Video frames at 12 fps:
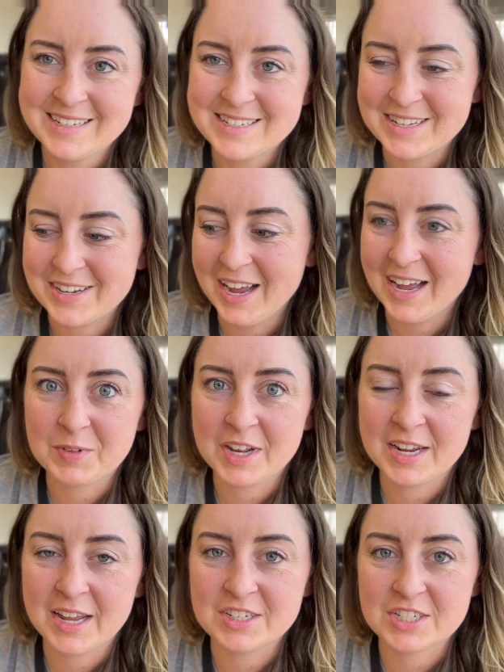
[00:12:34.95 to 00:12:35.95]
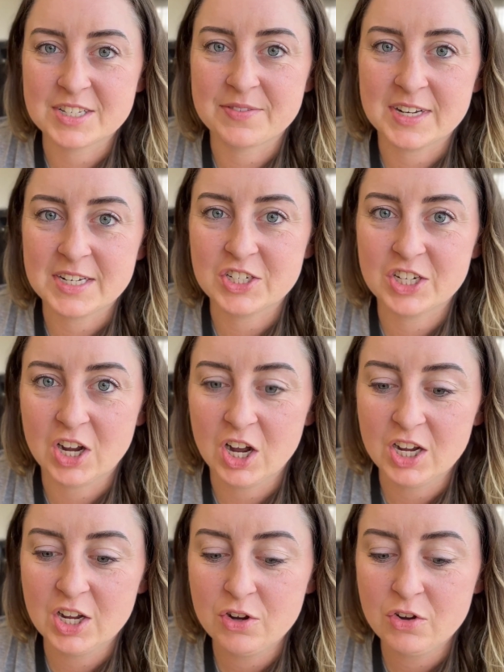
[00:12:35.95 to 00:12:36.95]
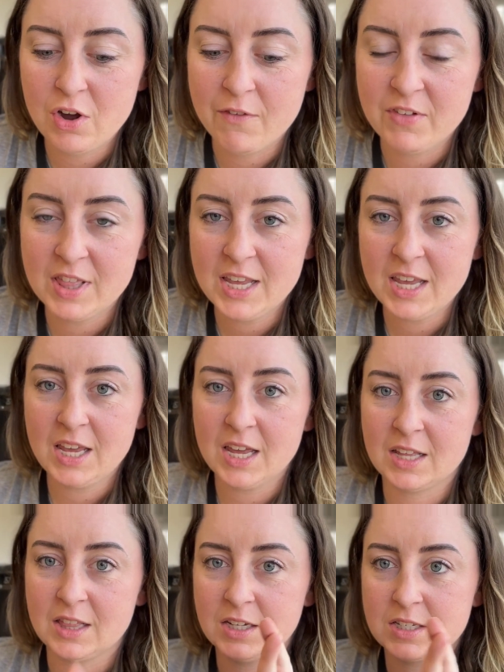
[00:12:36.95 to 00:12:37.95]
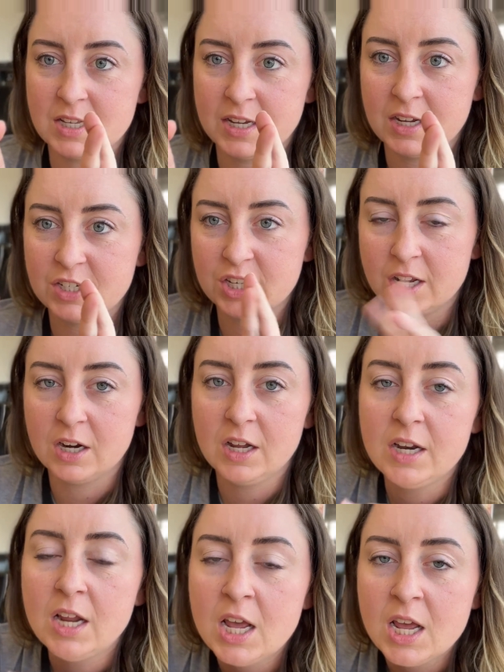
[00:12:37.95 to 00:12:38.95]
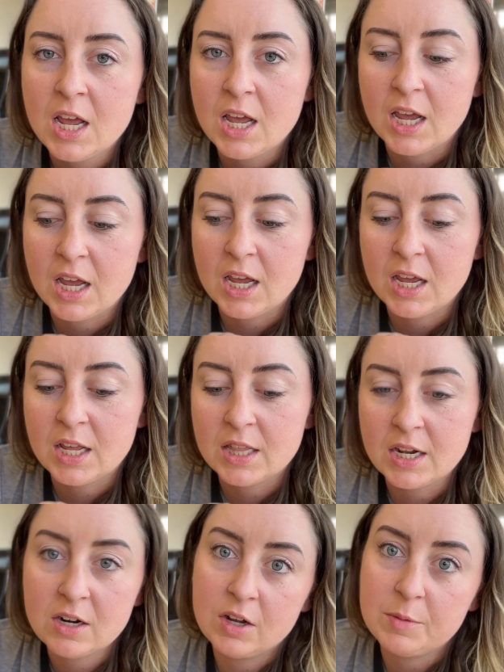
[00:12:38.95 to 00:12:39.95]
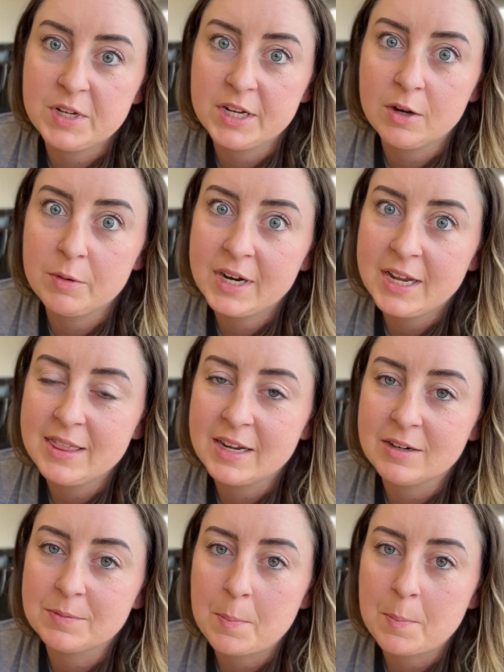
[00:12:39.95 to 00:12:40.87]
So yeah, I'm gonna catch this flight to Chicago. Hopefully it looks like I should get on, and then I'll update y'all when I get there.